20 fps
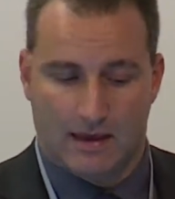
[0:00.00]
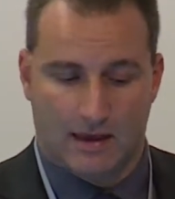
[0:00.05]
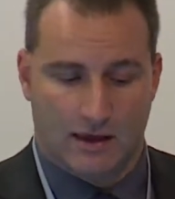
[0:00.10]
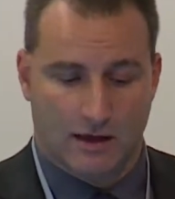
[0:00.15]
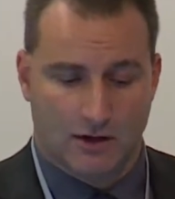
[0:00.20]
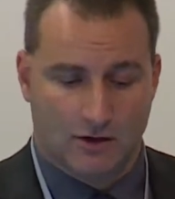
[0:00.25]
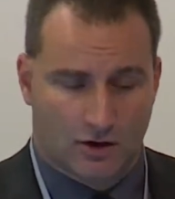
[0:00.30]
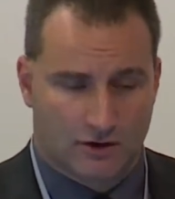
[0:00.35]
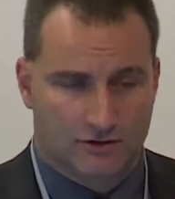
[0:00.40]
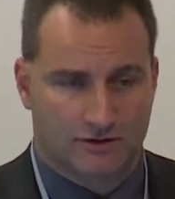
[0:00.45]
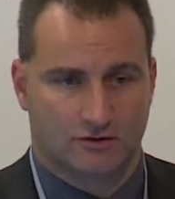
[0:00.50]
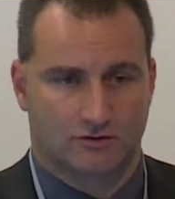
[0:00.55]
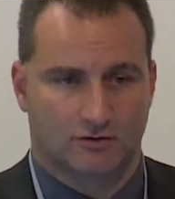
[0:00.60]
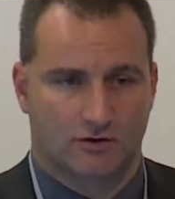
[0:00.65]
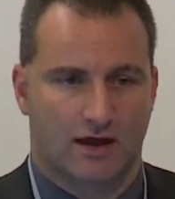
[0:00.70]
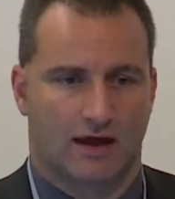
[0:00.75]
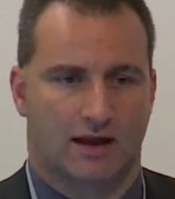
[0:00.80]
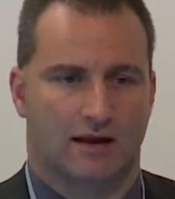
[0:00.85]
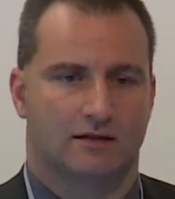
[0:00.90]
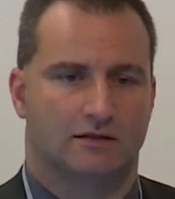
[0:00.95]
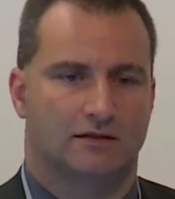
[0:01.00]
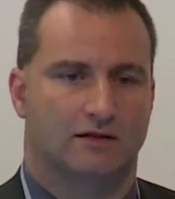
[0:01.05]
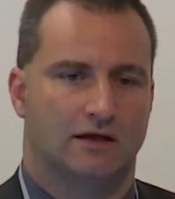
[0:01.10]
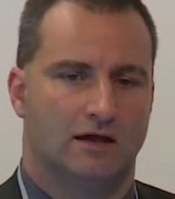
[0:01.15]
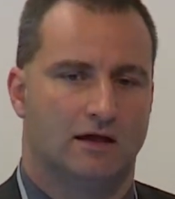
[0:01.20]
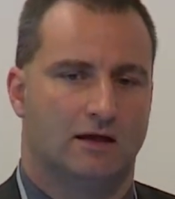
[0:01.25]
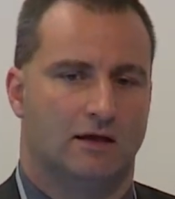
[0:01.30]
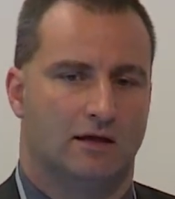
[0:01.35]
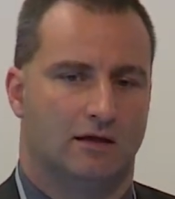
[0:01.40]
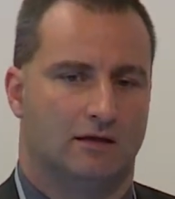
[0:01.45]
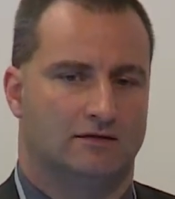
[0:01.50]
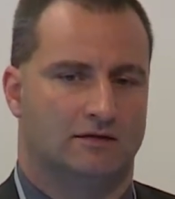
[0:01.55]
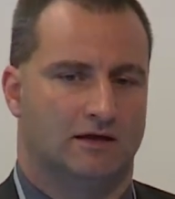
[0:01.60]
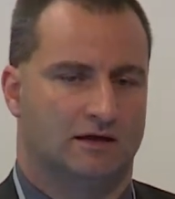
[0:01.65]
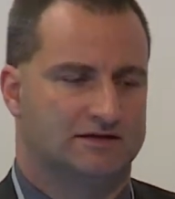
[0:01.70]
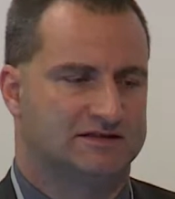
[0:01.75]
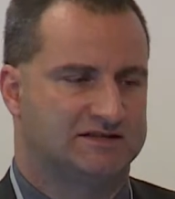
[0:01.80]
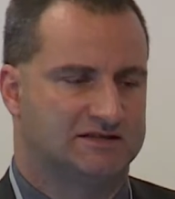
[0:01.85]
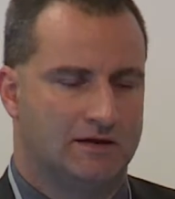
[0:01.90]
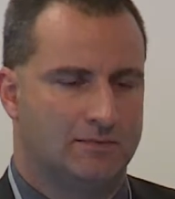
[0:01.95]
In order to guarantee
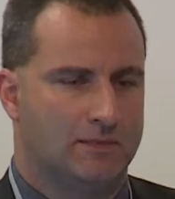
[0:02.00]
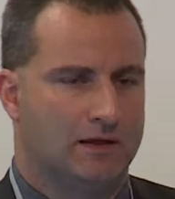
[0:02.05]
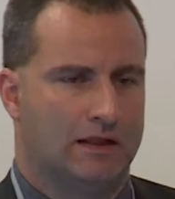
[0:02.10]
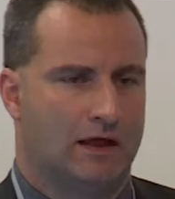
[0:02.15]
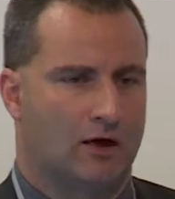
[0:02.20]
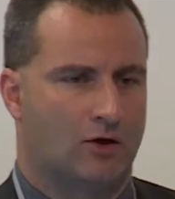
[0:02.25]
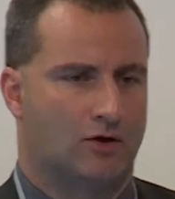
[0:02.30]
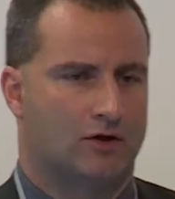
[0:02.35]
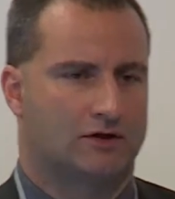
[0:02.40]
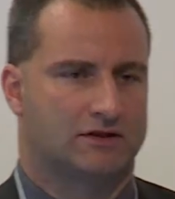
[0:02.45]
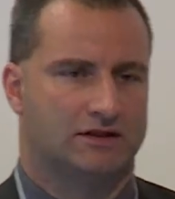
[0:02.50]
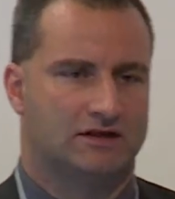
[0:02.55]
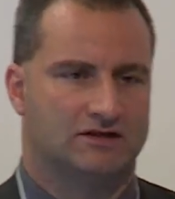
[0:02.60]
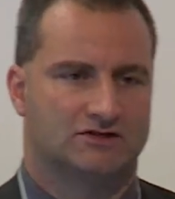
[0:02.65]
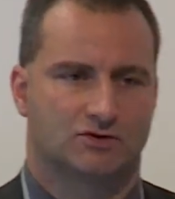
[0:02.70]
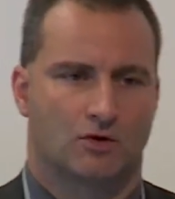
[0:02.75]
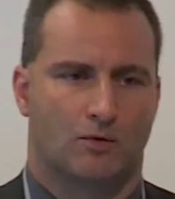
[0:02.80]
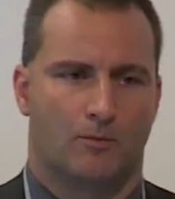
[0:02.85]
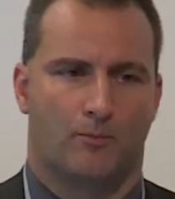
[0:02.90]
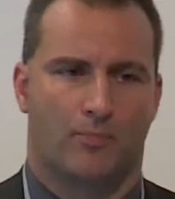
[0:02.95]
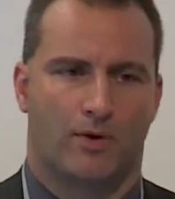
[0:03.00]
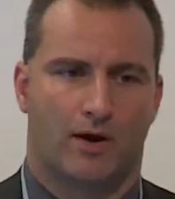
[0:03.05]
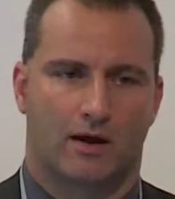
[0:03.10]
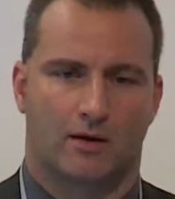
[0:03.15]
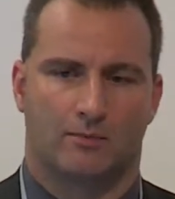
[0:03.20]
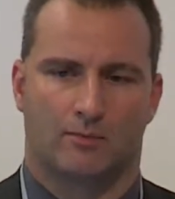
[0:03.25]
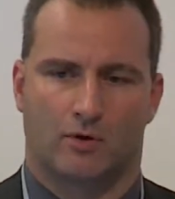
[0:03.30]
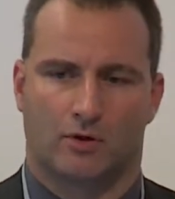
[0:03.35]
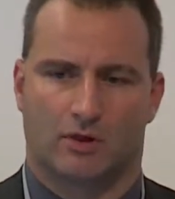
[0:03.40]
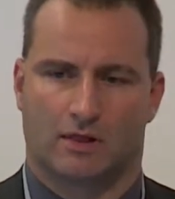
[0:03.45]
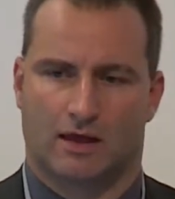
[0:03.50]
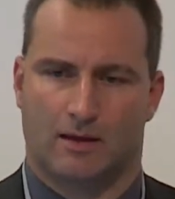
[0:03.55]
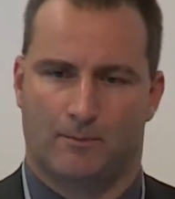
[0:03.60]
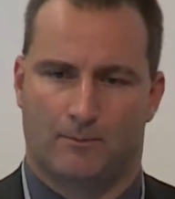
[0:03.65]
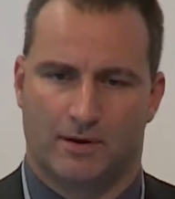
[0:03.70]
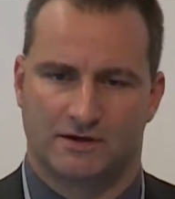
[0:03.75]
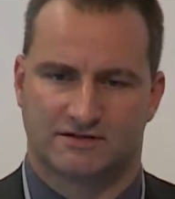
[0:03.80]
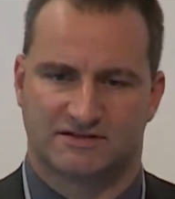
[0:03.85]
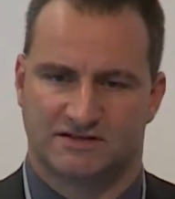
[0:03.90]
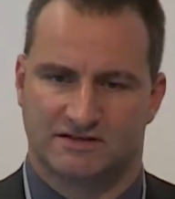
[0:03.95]
a similar or at least comparable
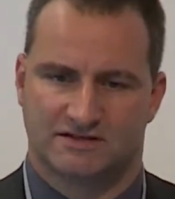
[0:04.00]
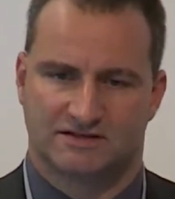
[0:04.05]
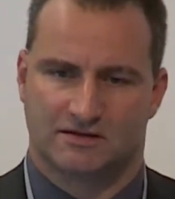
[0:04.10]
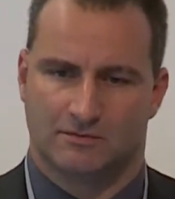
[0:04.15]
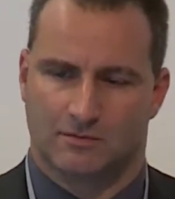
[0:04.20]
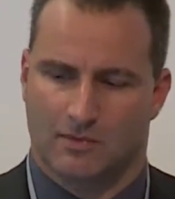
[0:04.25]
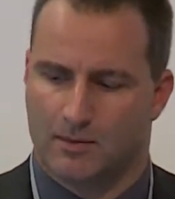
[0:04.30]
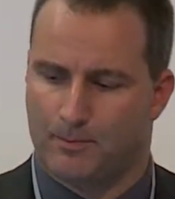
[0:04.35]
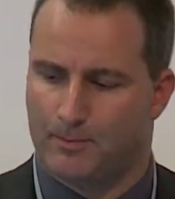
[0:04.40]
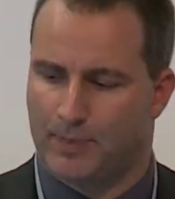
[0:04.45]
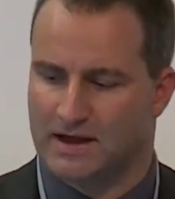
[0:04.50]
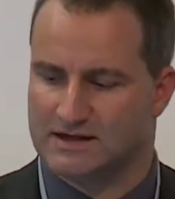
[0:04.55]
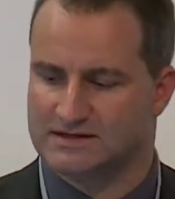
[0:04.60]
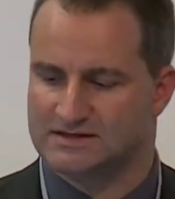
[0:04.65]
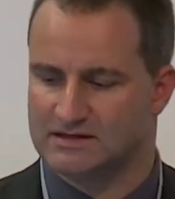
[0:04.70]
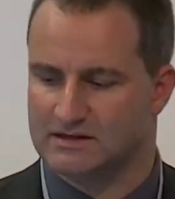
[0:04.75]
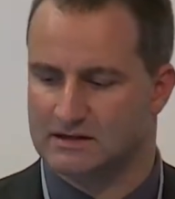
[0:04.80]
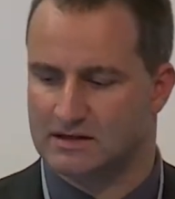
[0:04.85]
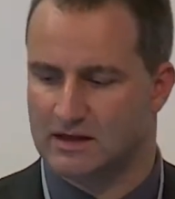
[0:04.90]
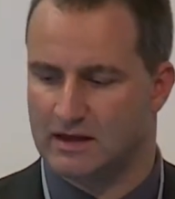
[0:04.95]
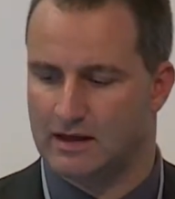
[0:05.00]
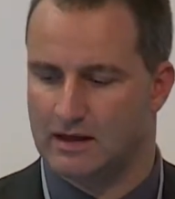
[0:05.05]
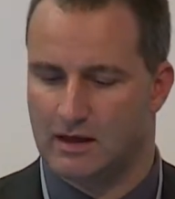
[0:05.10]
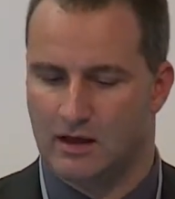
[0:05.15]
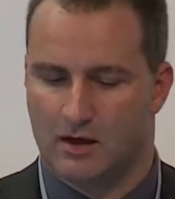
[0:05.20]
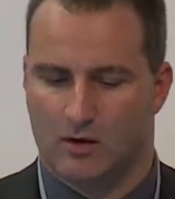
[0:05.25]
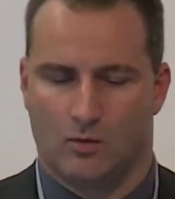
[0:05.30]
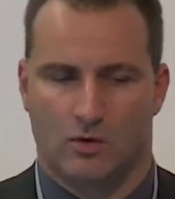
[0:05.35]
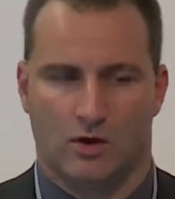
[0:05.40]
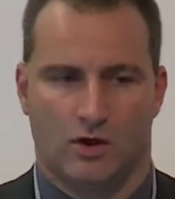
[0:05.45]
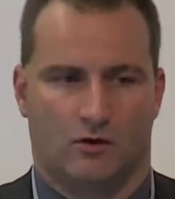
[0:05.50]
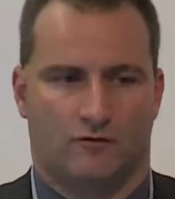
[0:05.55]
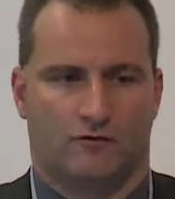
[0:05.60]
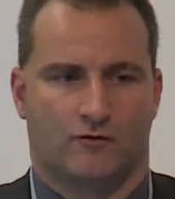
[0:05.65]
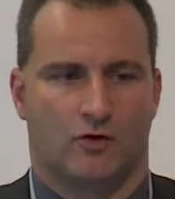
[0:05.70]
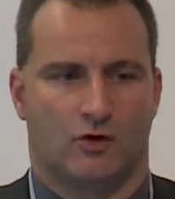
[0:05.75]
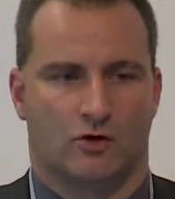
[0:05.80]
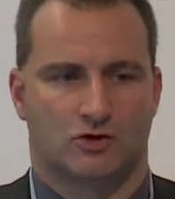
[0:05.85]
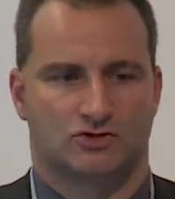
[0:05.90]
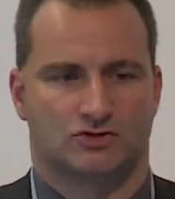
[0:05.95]
cap system capacity, we of
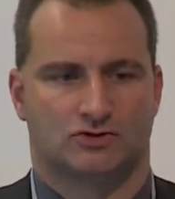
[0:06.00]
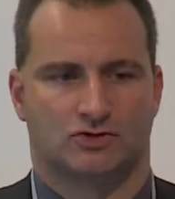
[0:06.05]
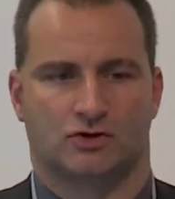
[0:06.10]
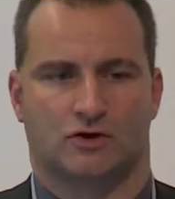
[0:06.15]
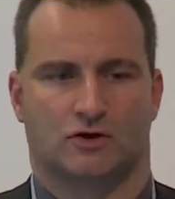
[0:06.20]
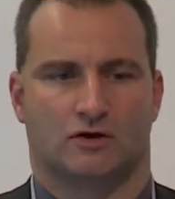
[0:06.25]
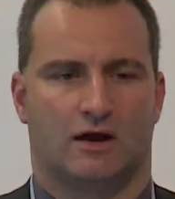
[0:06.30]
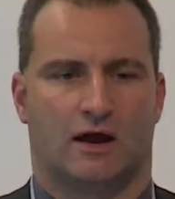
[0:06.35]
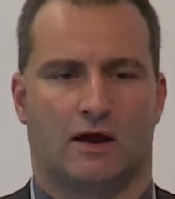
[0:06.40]
course turn